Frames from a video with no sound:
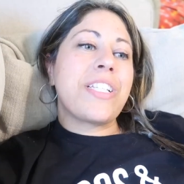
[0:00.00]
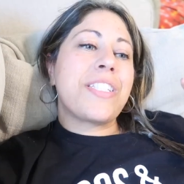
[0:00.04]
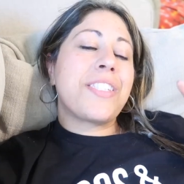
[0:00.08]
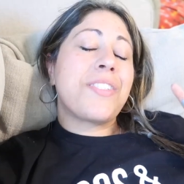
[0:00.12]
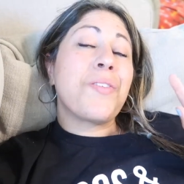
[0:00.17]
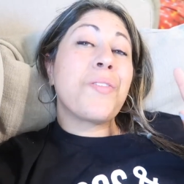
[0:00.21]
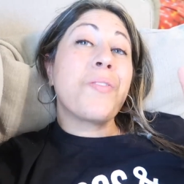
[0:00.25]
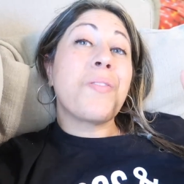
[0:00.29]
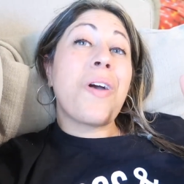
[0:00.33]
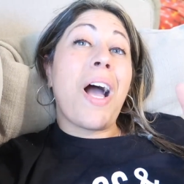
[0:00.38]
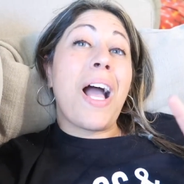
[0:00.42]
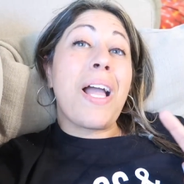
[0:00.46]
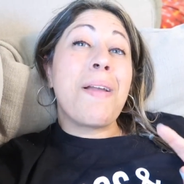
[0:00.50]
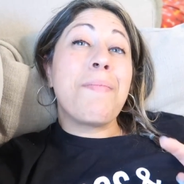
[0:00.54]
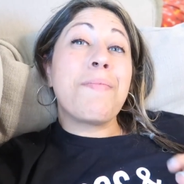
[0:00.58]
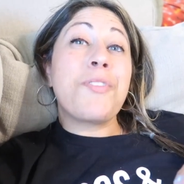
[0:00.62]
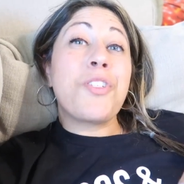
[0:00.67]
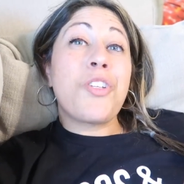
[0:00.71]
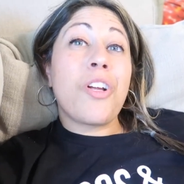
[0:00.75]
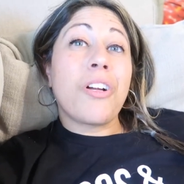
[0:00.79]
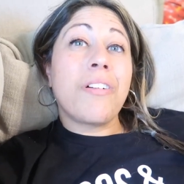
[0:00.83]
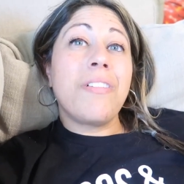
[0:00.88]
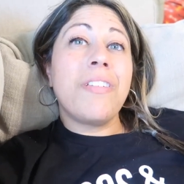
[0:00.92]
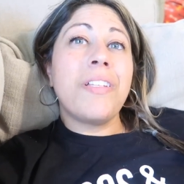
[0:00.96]
So I'm
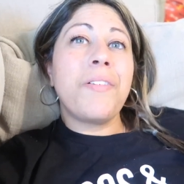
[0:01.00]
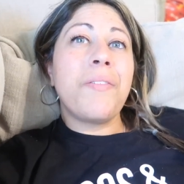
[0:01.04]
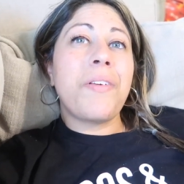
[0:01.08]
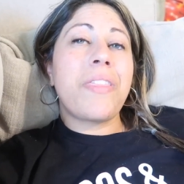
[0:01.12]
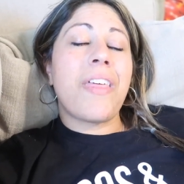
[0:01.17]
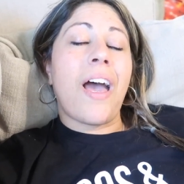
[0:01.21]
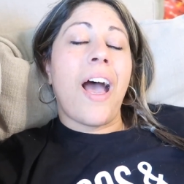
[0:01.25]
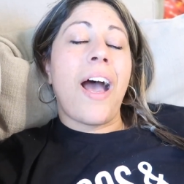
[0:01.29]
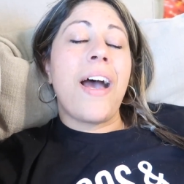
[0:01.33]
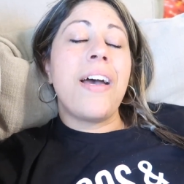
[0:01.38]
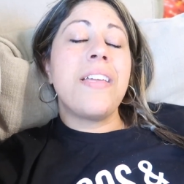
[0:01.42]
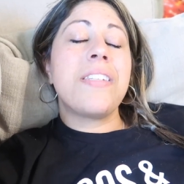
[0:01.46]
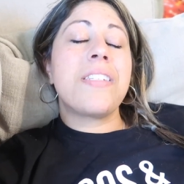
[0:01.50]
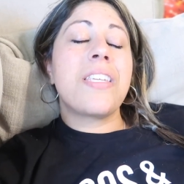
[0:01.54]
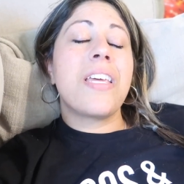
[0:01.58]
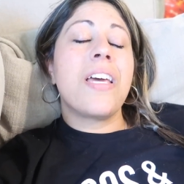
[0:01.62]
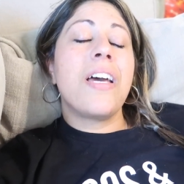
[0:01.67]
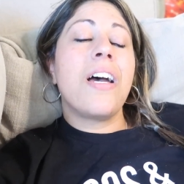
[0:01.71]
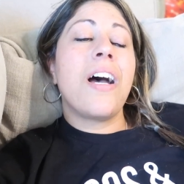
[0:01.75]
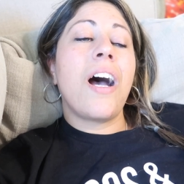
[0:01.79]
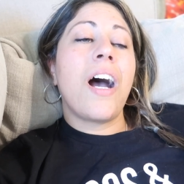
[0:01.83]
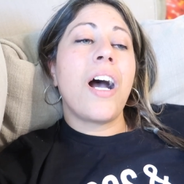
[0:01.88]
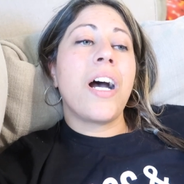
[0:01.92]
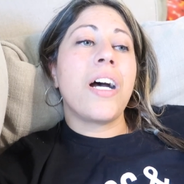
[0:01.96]
struggling with that,
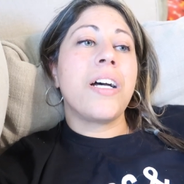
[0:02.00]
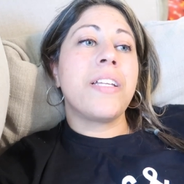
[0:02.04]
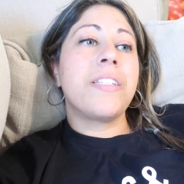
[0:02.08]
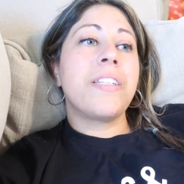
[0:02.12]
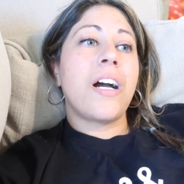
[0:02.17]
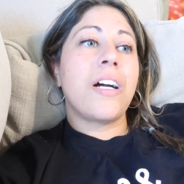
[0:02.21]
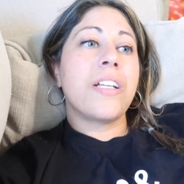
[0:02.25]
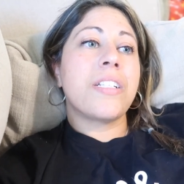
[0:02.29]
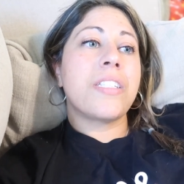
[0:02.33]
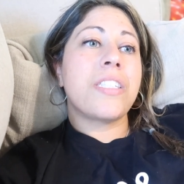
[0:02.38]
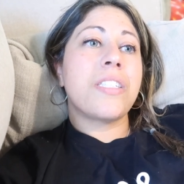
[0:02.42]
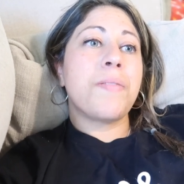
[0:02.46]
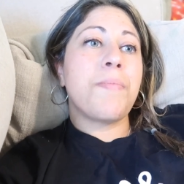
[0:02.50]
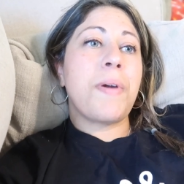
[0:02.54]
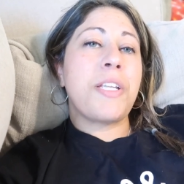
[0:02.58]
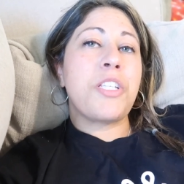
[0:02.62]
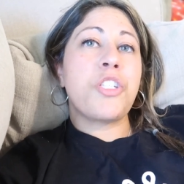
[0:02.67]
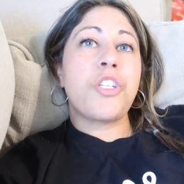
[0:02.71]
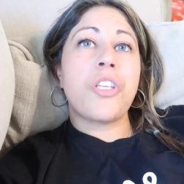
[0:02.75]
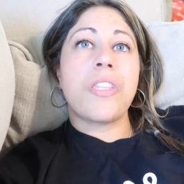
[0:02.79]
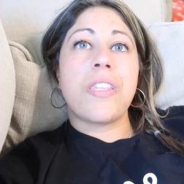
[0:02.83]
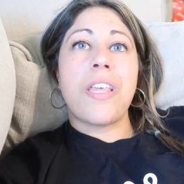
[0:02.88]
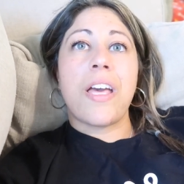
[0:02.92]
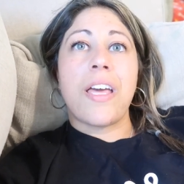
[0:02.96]
not to
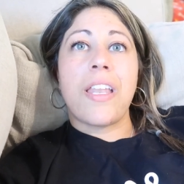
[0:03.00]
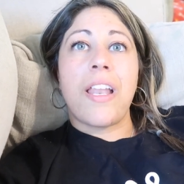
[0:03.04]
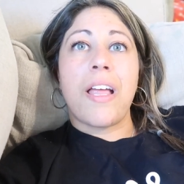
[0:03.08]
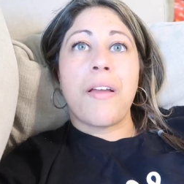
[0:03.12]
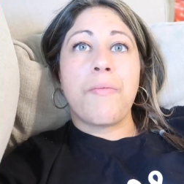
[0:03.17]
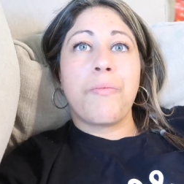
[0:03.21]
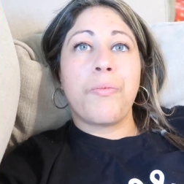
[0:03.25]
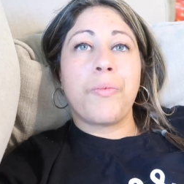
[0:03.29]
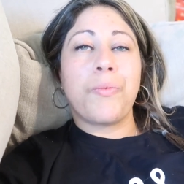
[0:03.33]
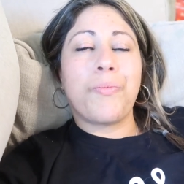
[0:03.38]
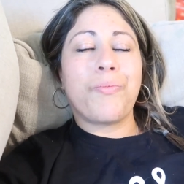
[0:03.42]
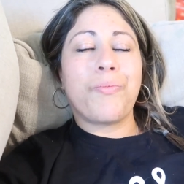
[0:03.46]
mention that